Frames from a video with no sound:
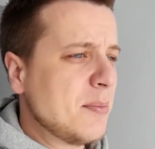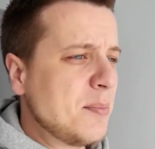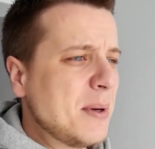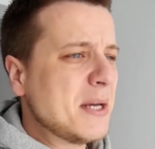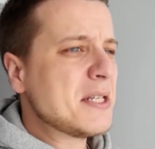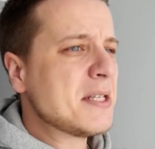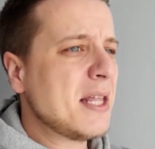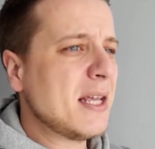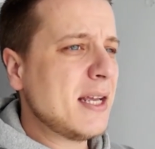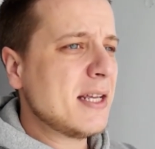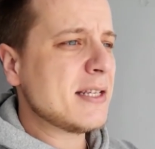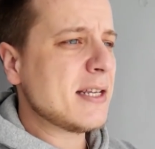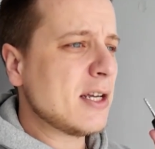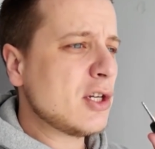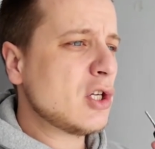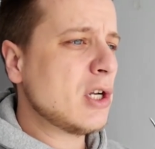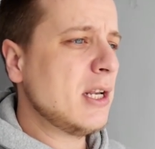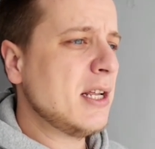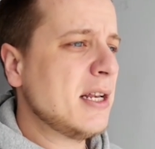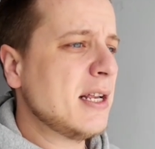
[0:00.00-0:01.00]
the best thing is
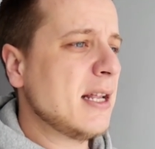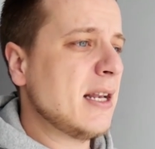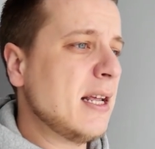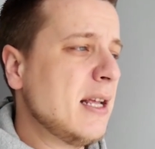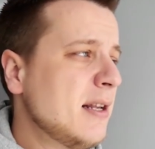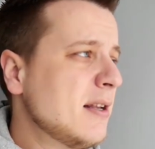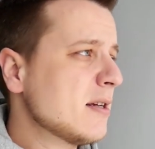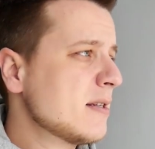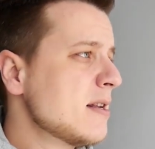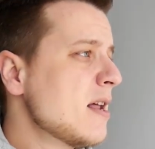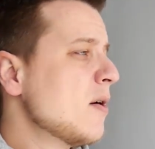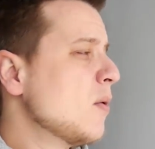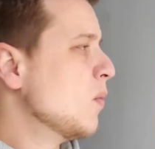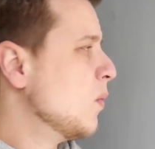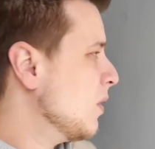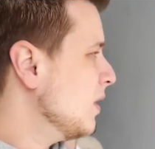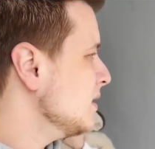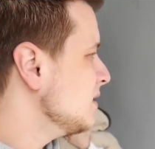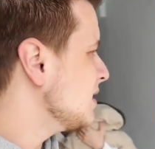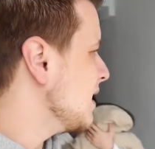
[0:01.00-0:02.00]
actually that he does
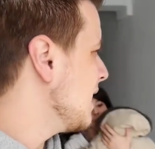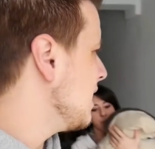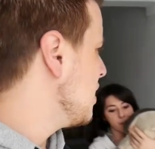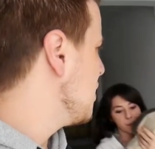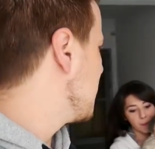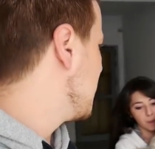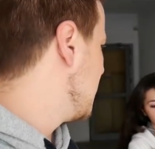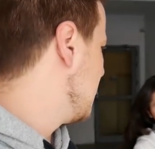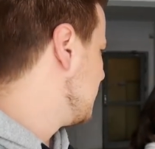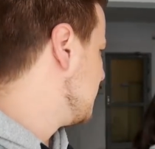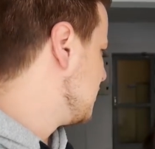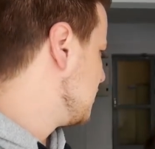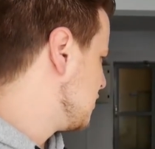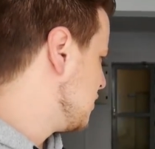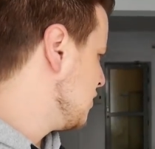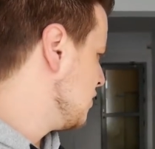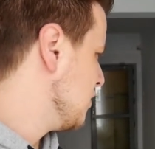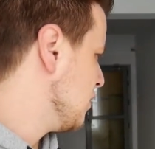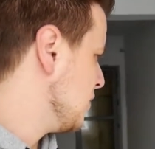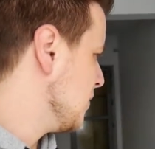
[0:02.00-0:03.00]
not want anything in
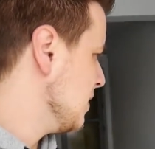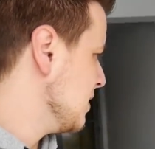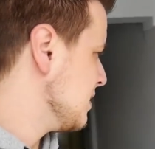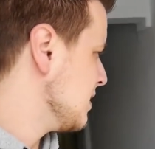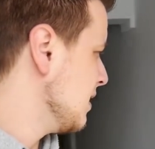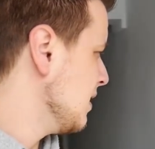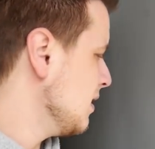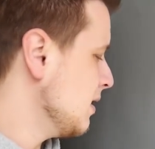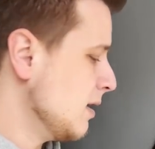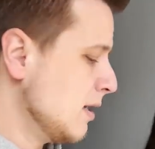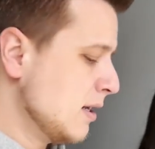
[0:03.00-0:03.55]
return always, huh?